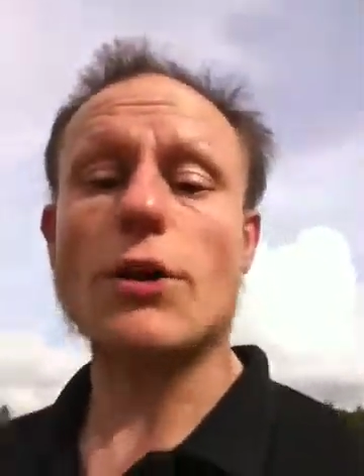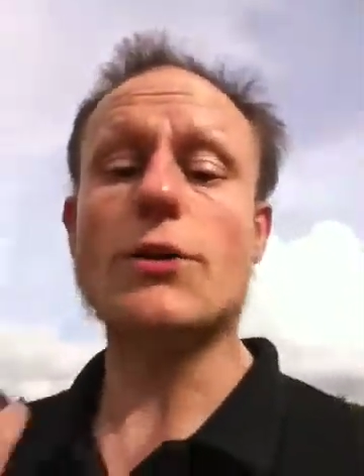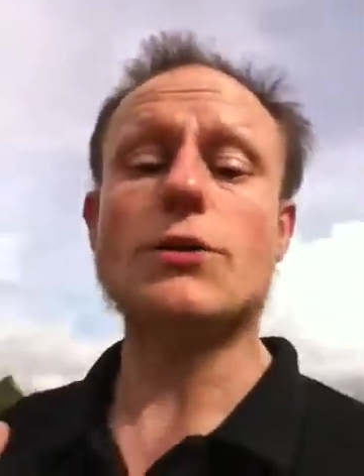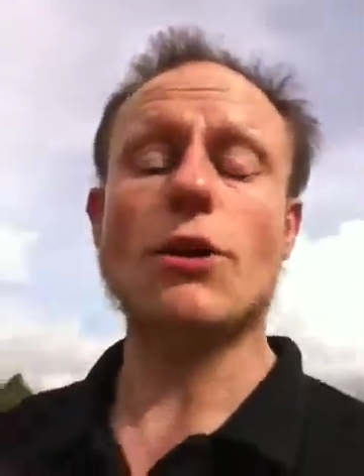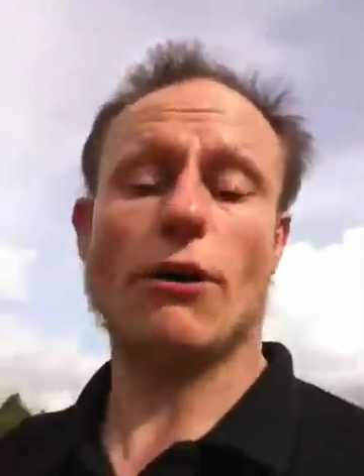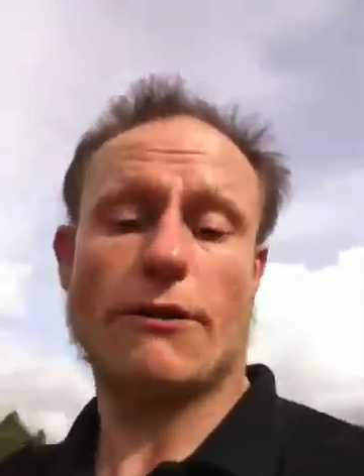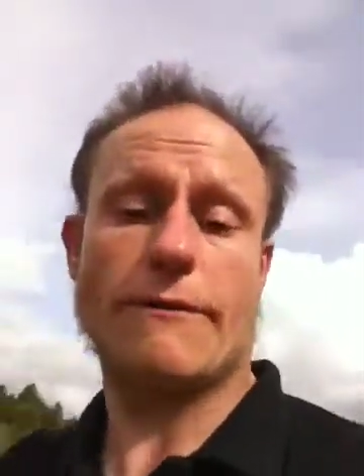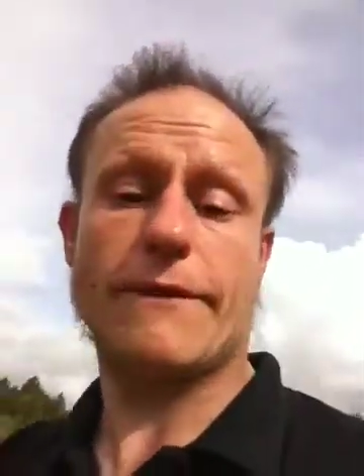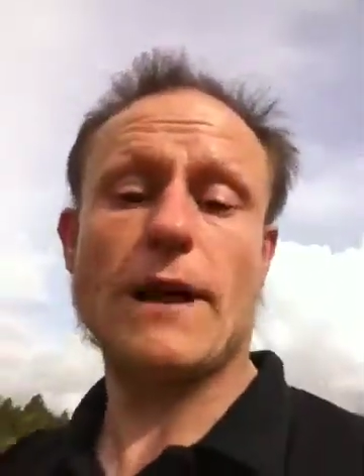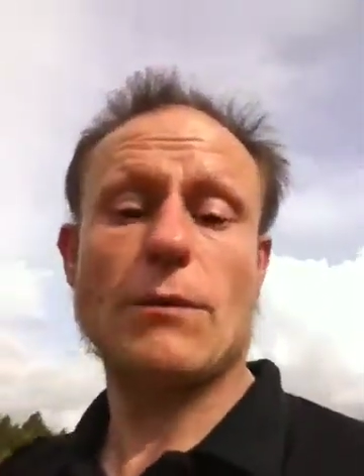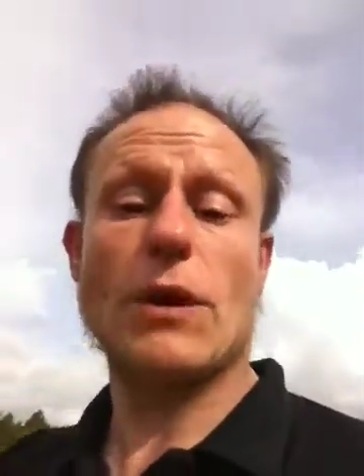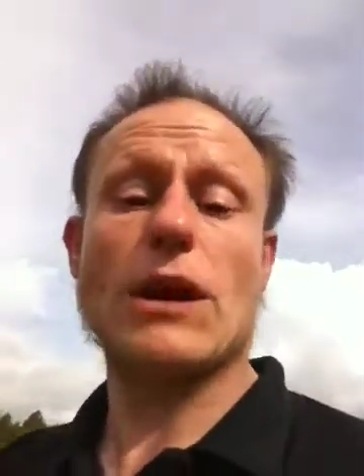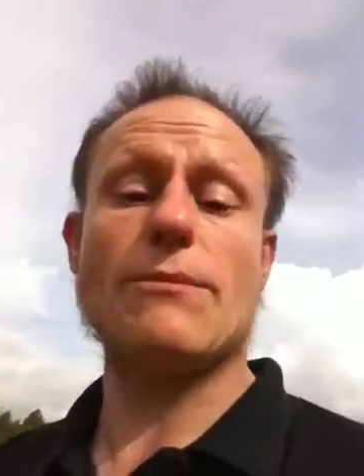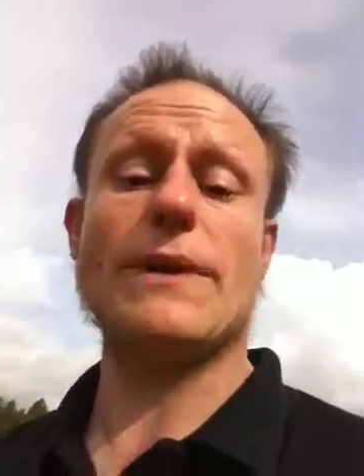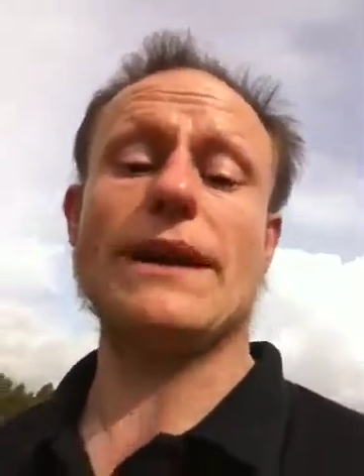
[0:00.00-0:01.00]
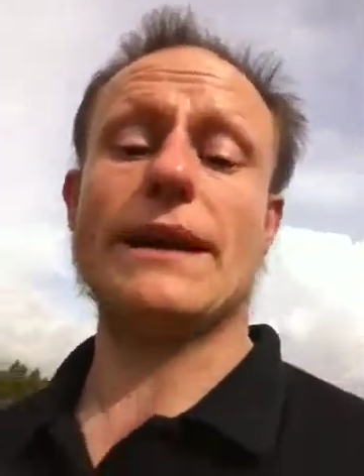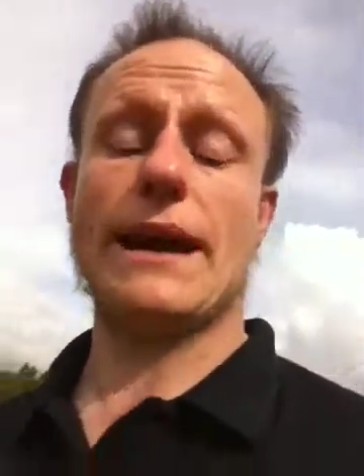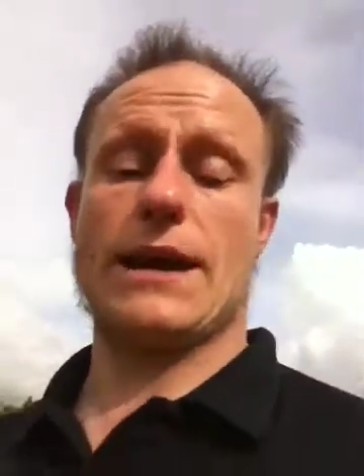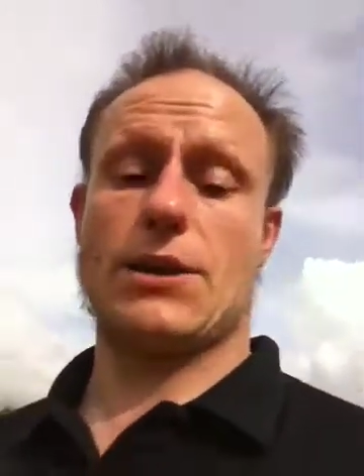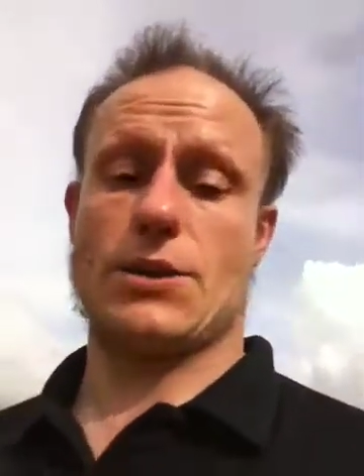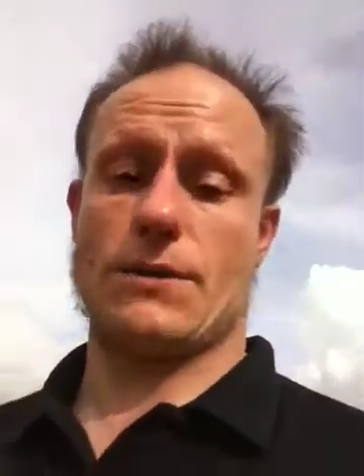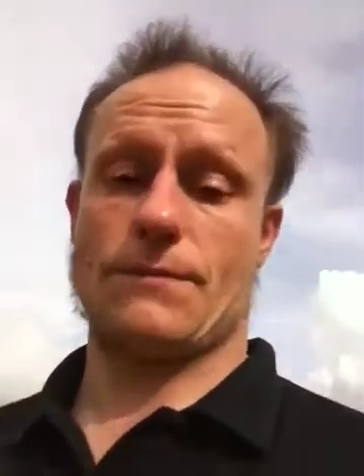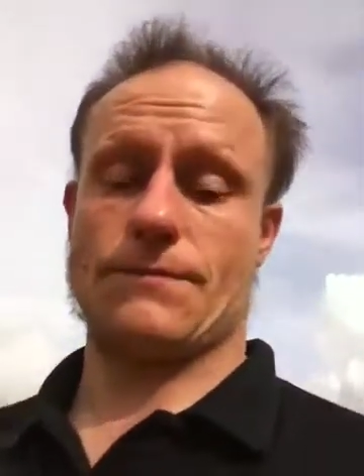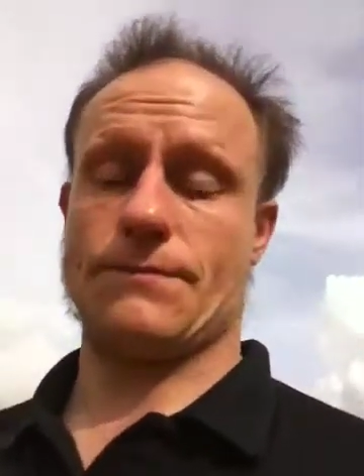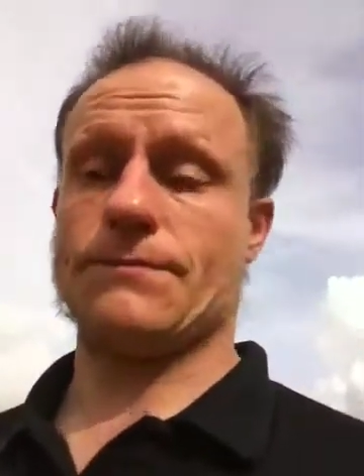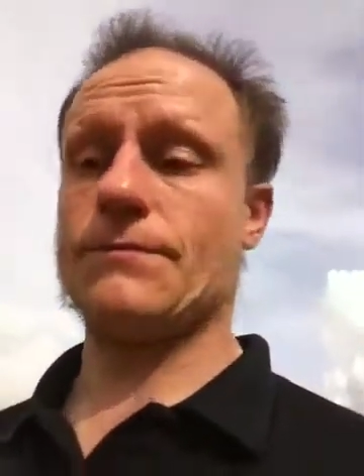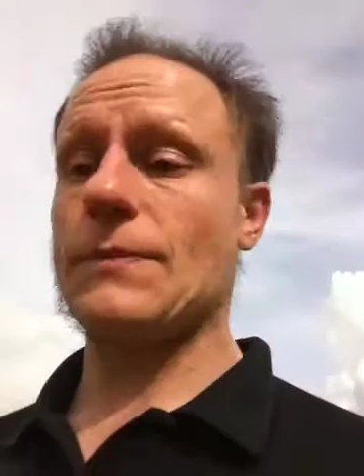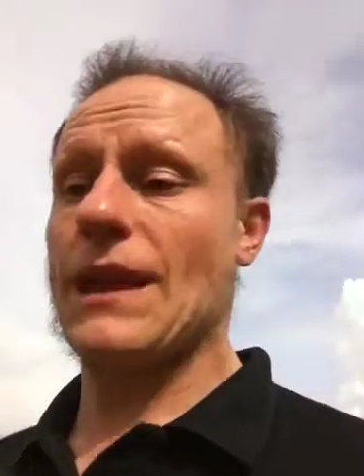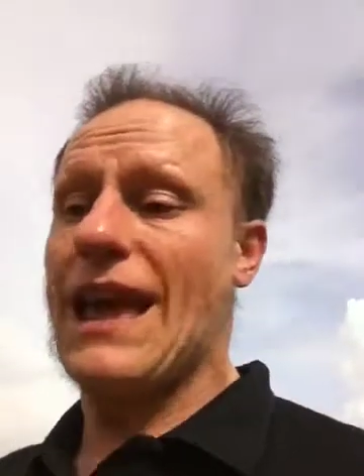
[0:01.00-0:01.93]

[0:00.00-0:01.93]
non-verbal communication.